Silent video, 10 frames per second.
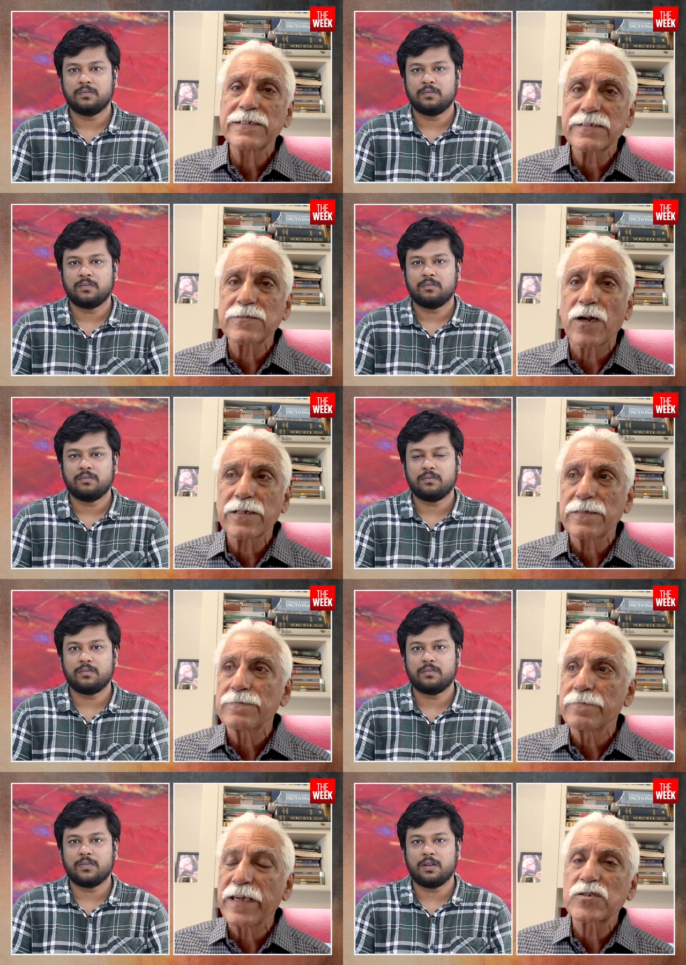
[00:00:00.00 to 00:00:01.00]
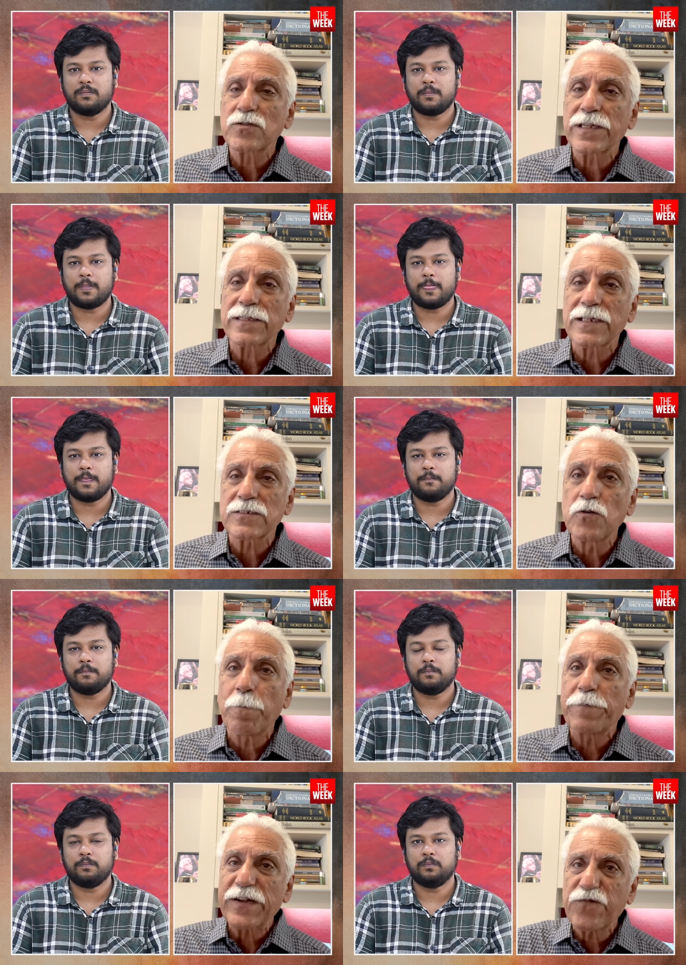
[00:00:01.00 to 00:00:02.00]
Speaker 1: least not make sure that there is no
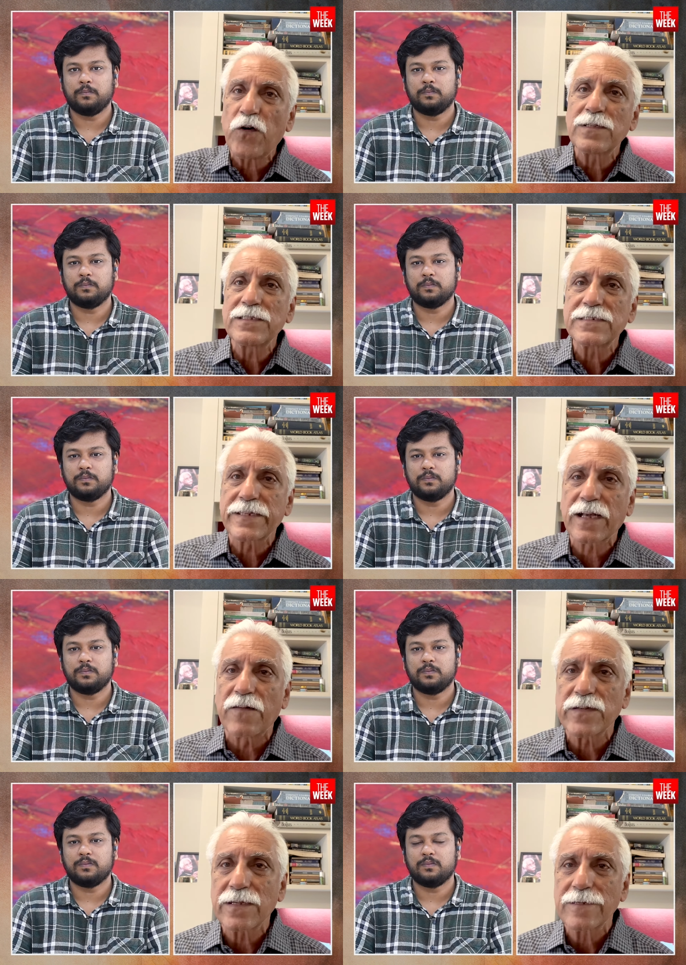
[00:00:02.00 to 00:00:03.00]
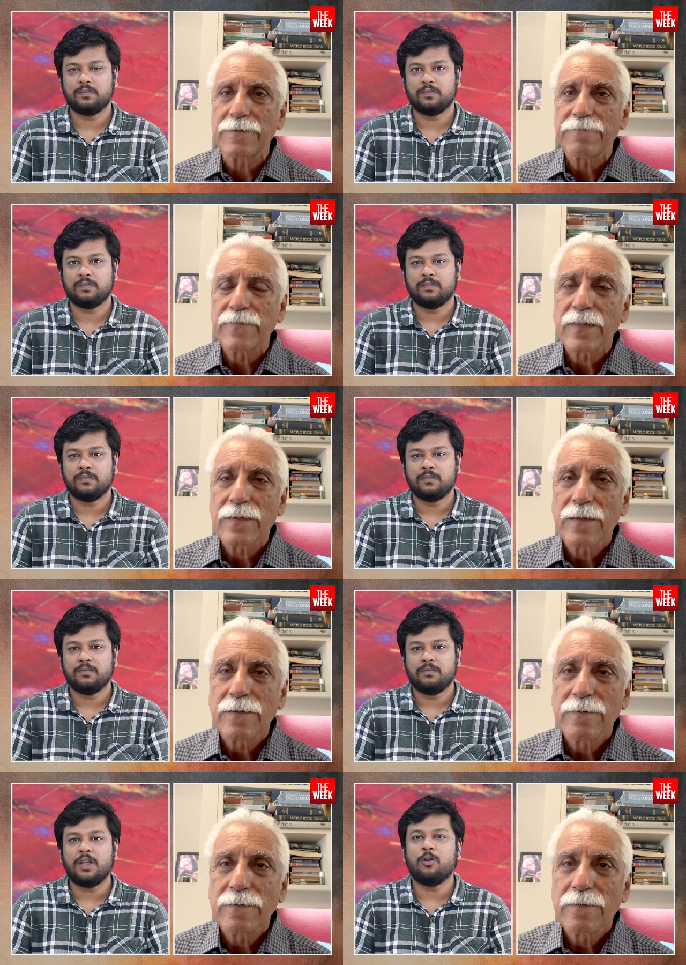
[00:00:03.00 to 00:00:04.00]
pitfall in his recovery?
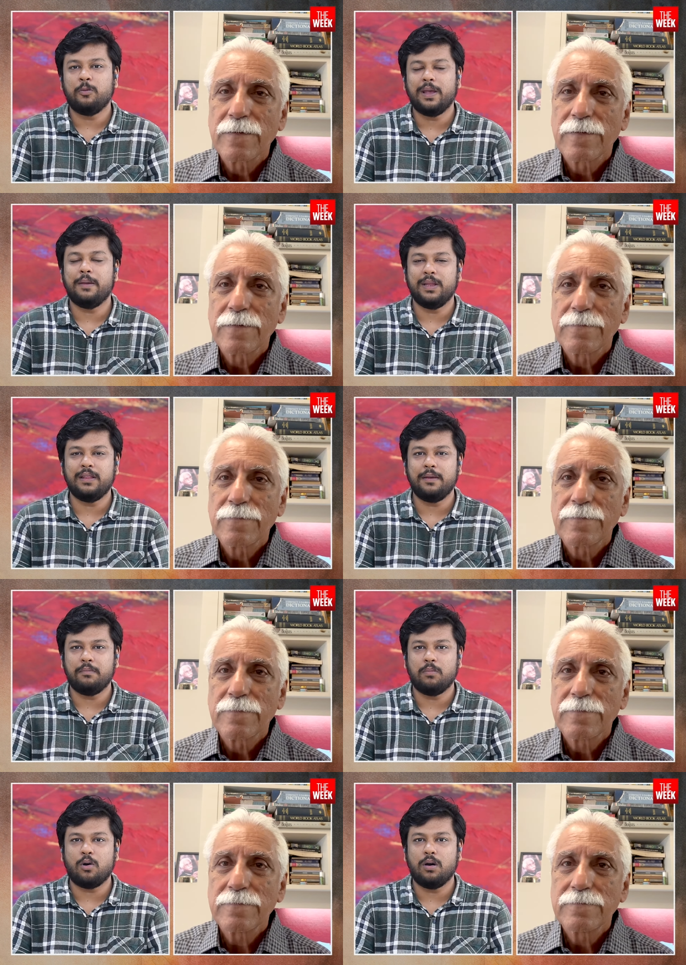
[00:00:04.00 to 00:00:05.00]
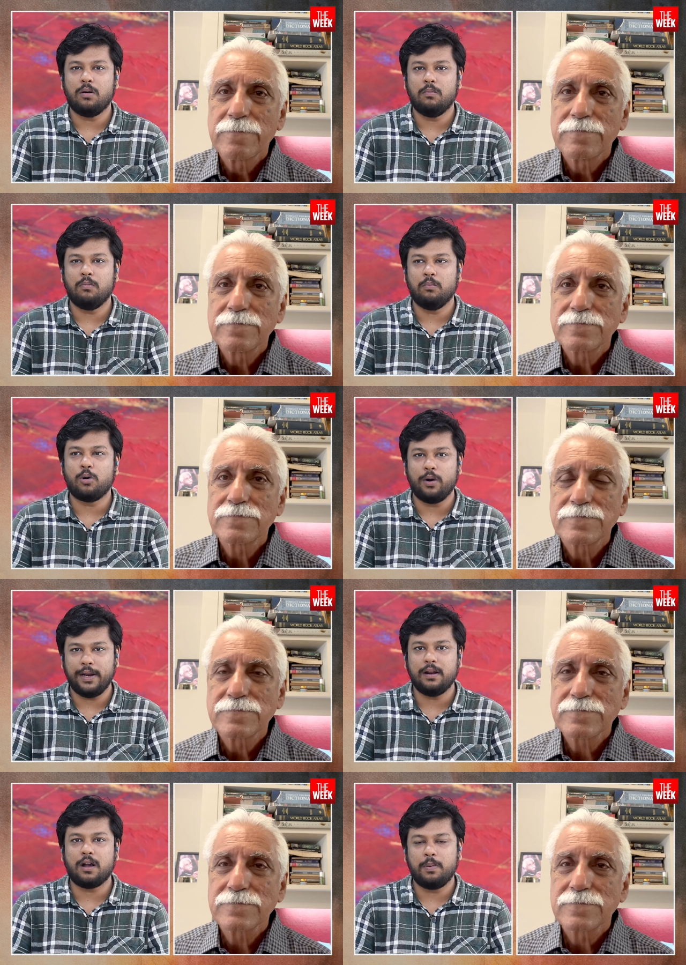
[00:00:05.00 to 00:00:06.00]
There could be. I mean, they
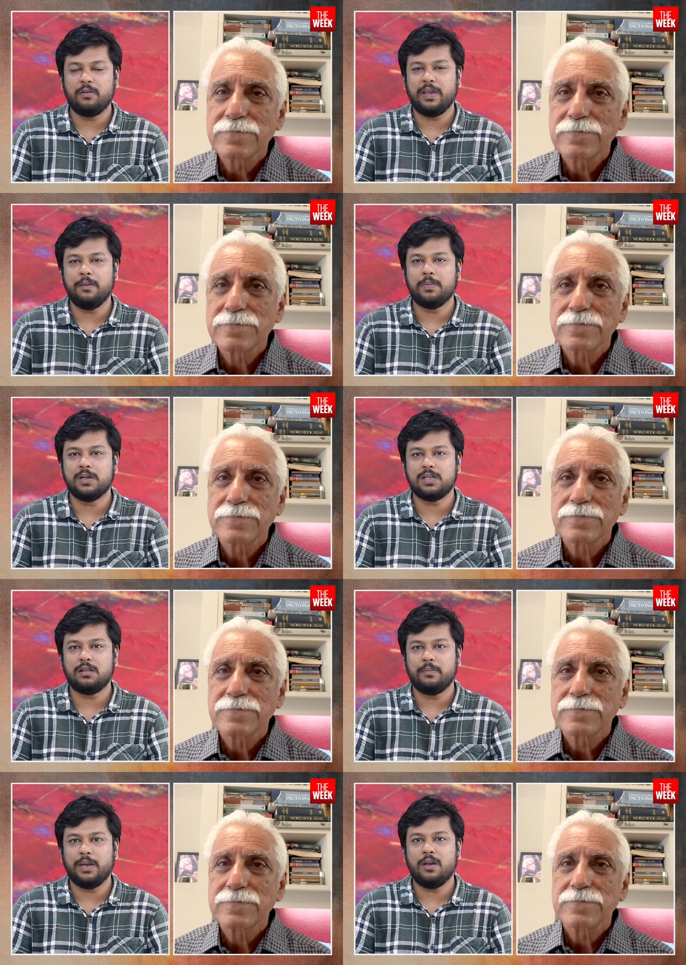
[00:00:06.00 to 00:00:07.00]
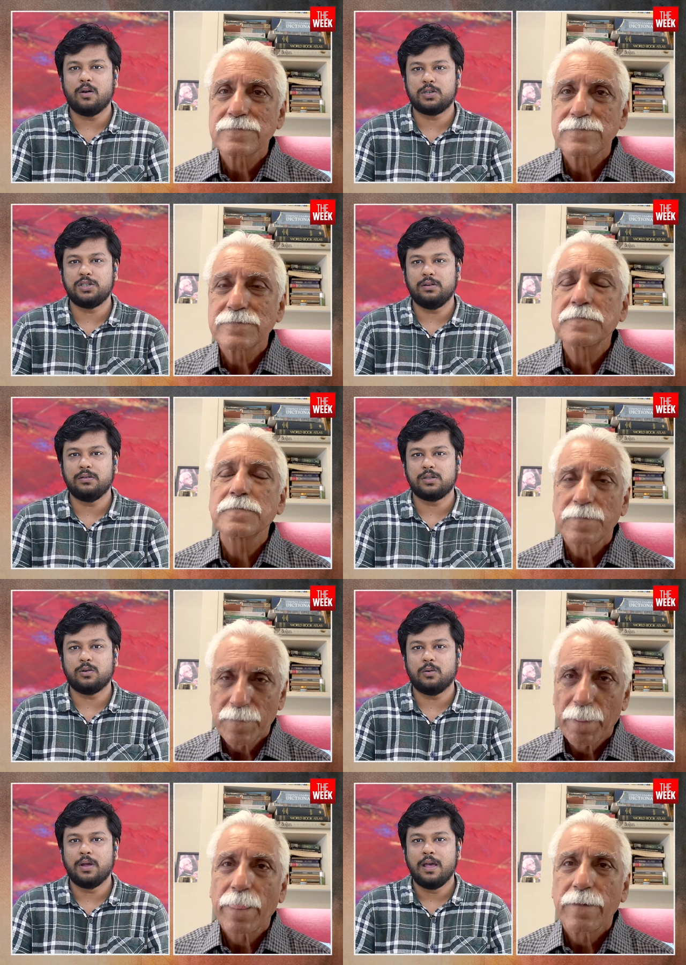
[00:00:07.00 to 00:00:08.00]
brought in a couple of keepers in the mini auction.
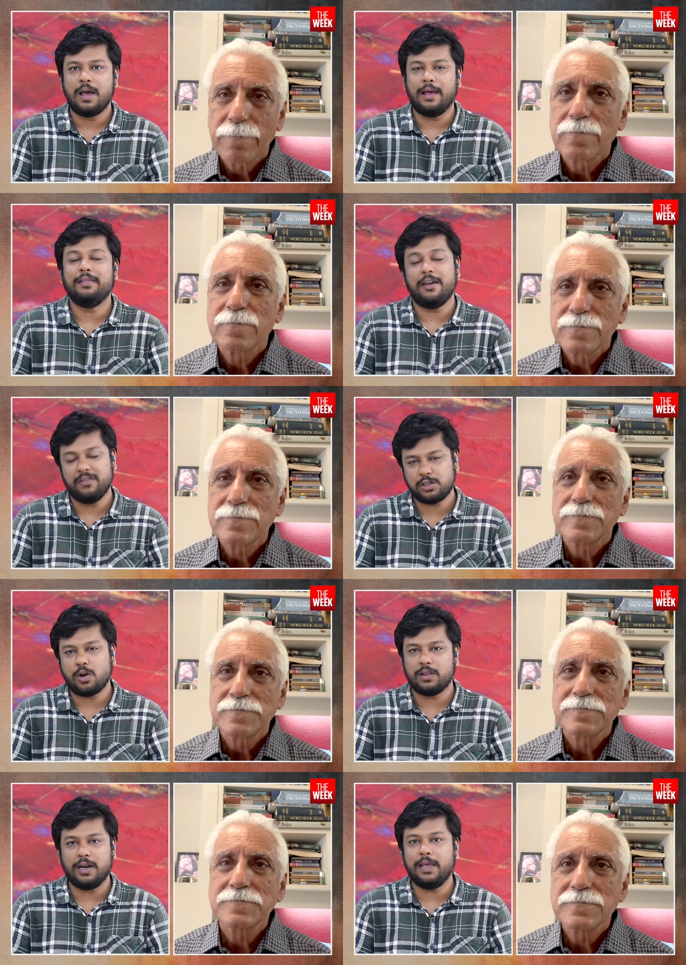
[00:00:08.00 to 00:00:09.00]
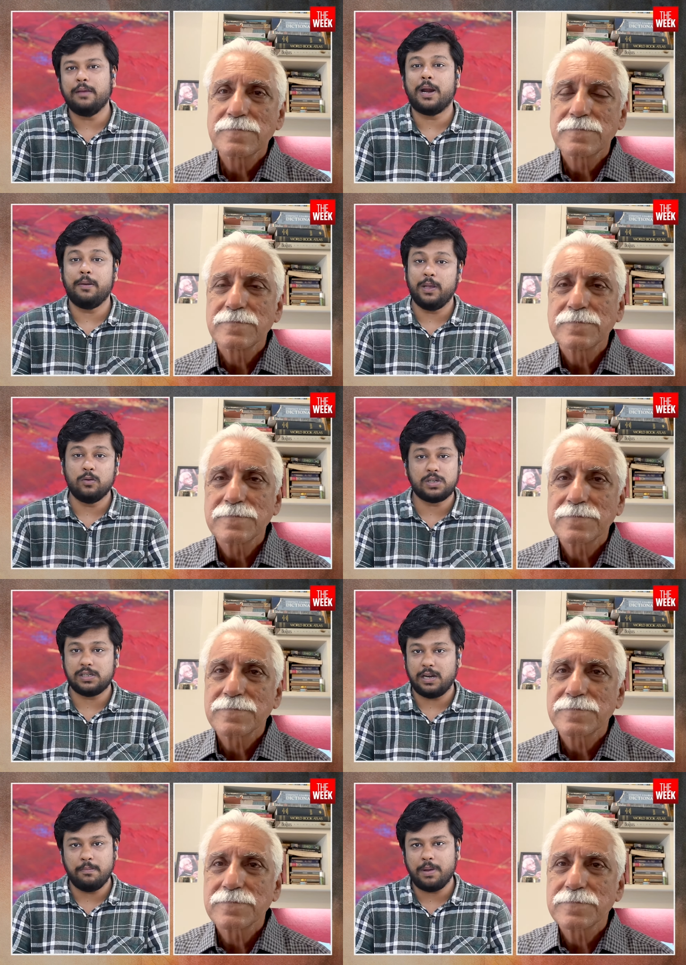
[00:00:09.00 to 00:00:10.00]
So there was talk that he might be used
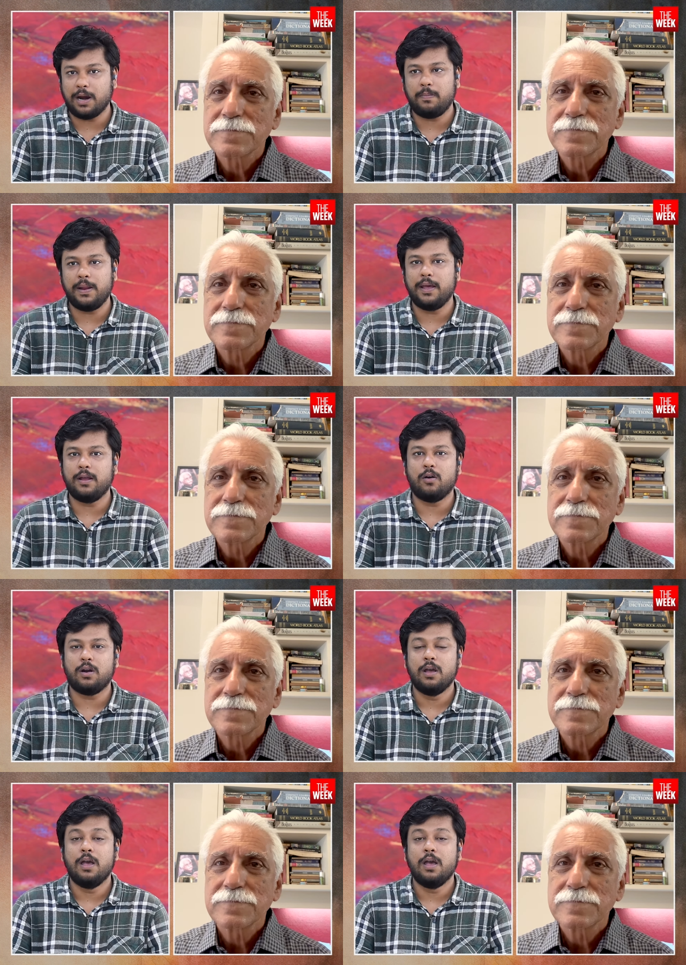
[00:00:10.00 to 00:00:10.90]
as an impact player, or